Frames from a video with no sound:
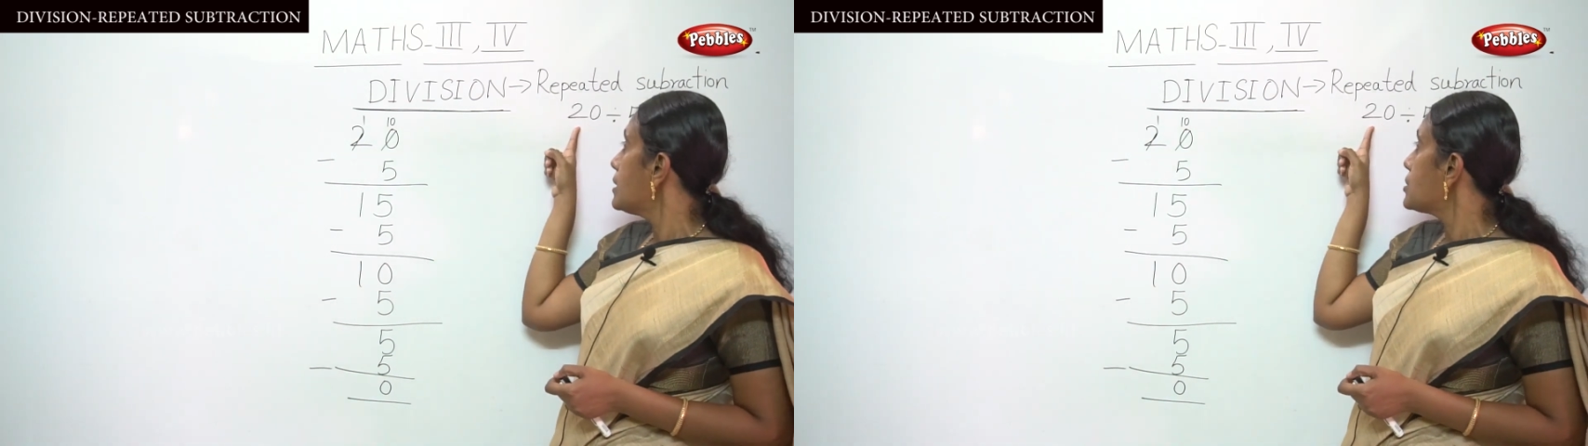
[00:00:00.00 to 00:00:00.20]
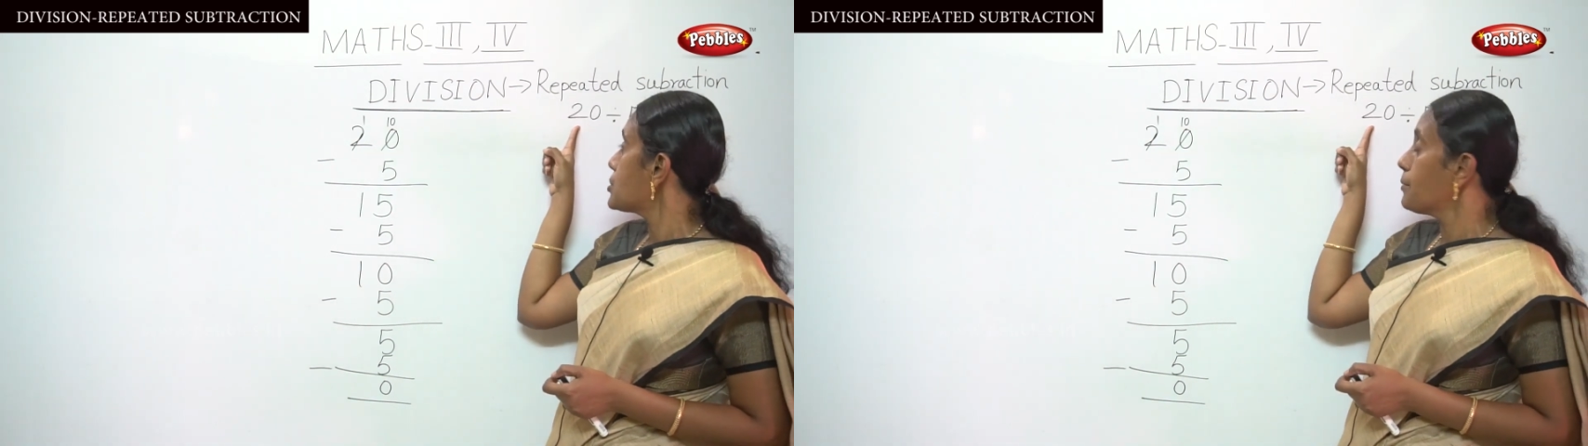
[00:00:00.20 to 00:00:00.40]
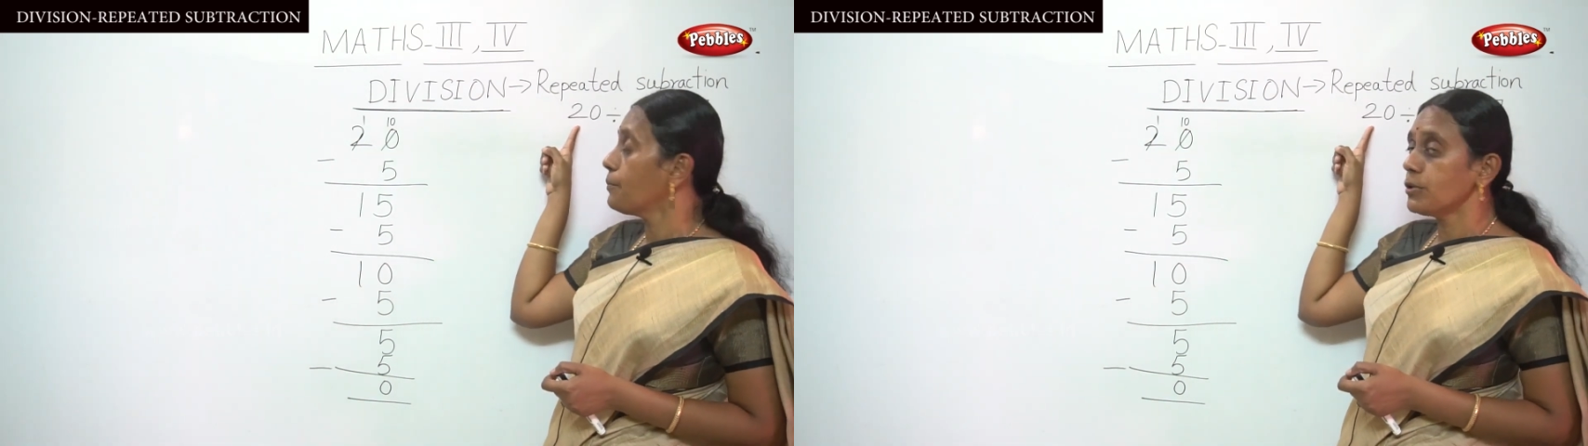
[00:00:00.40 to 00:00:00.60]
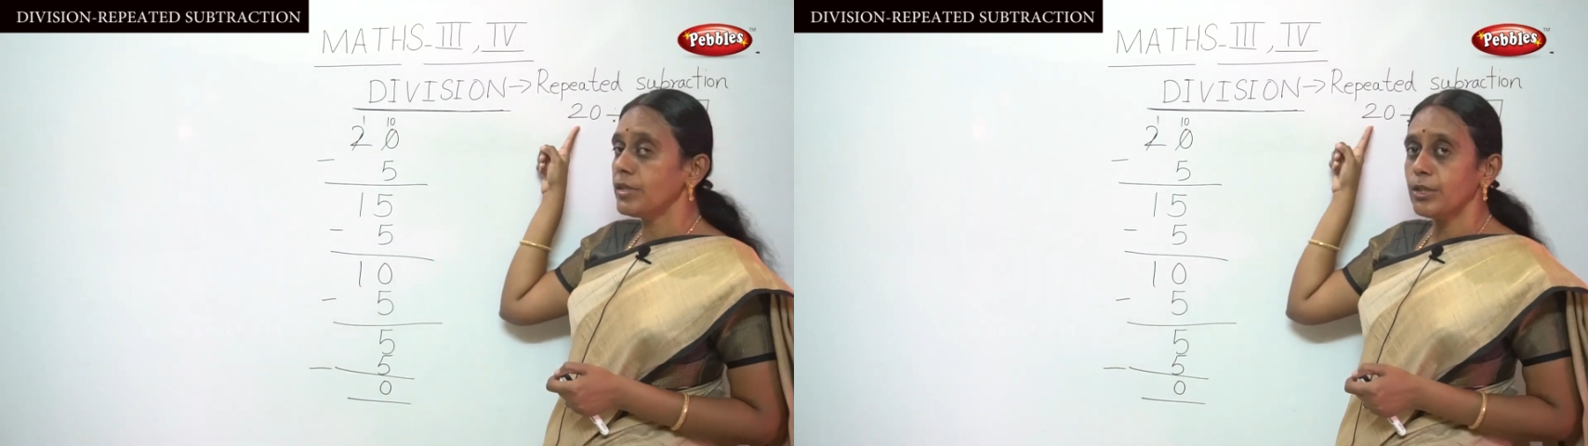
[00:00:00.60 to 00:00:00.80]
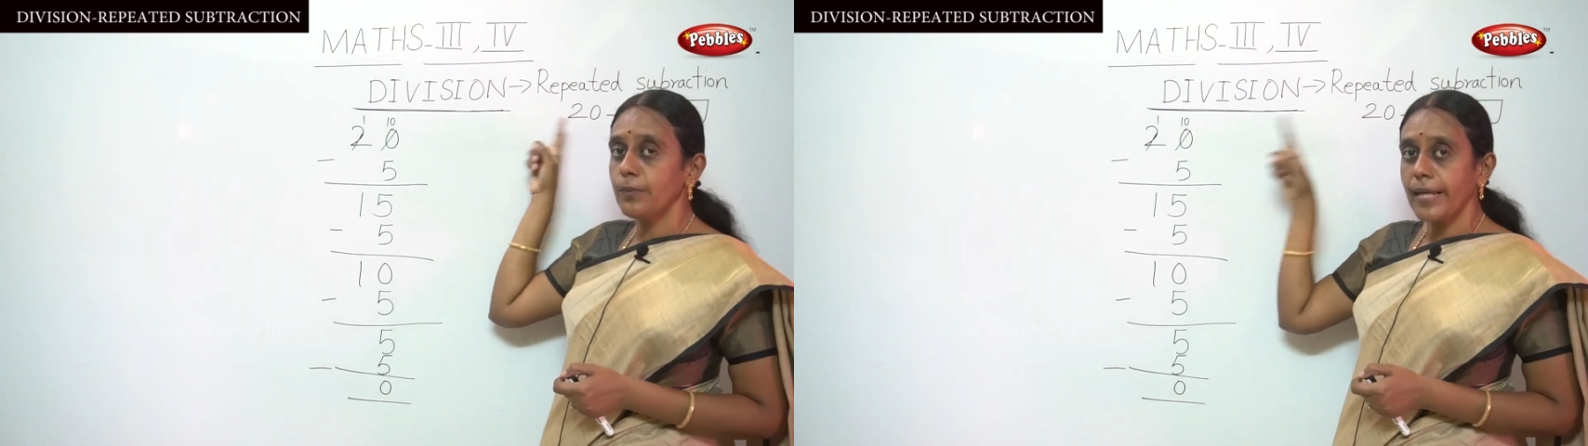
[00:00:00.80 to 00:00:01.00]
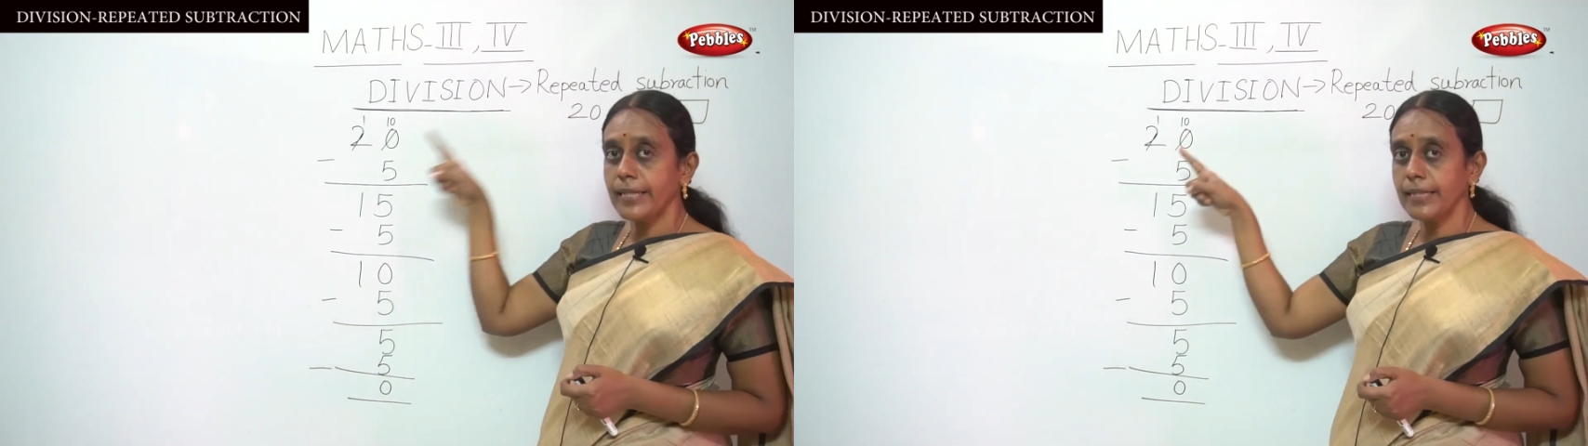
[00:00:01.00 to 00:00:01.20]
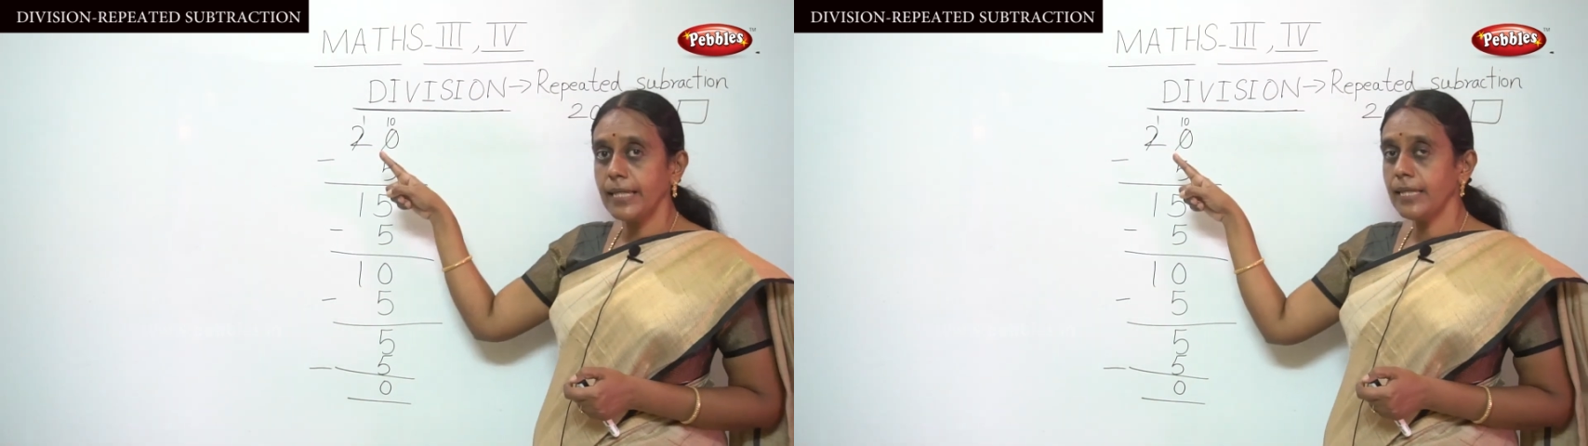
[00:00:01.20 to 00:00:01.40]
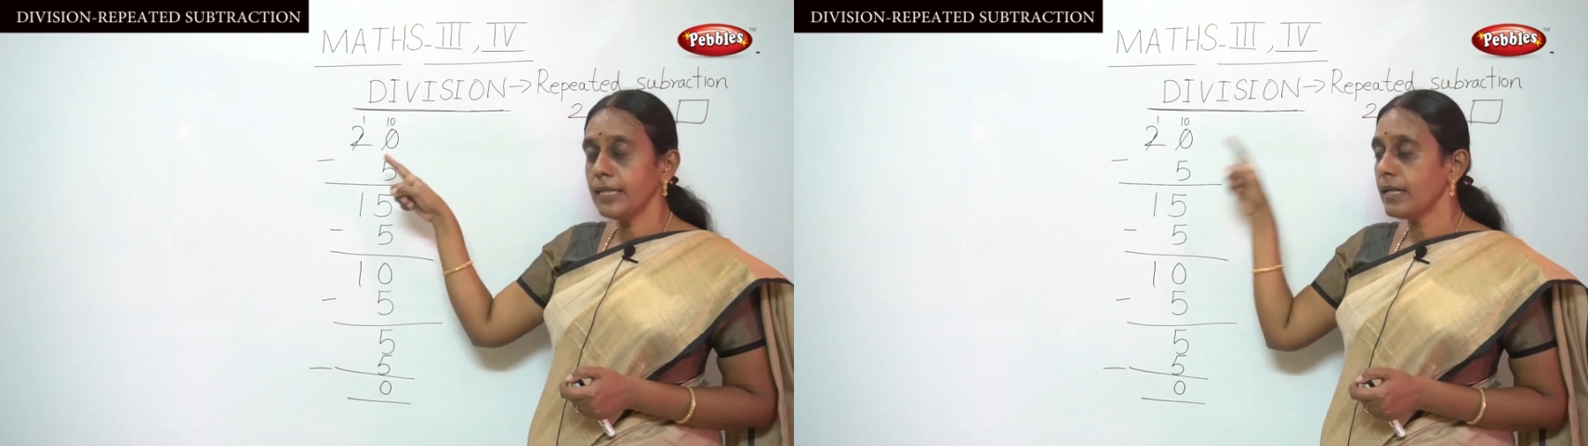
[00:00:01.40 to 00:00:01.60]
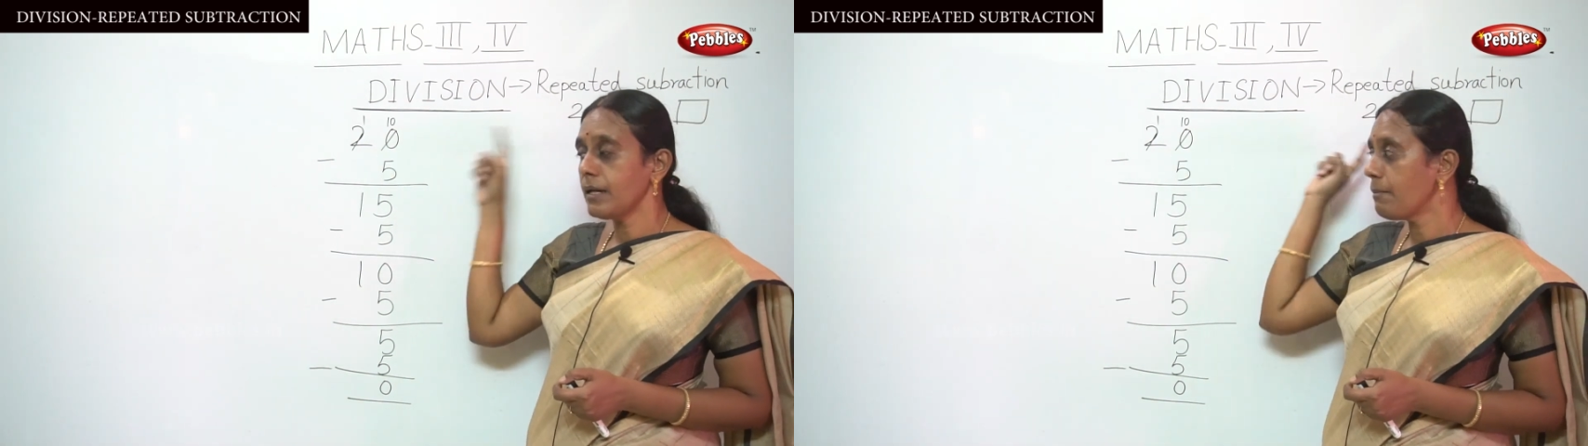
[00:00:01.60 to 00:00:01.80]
you should put the 20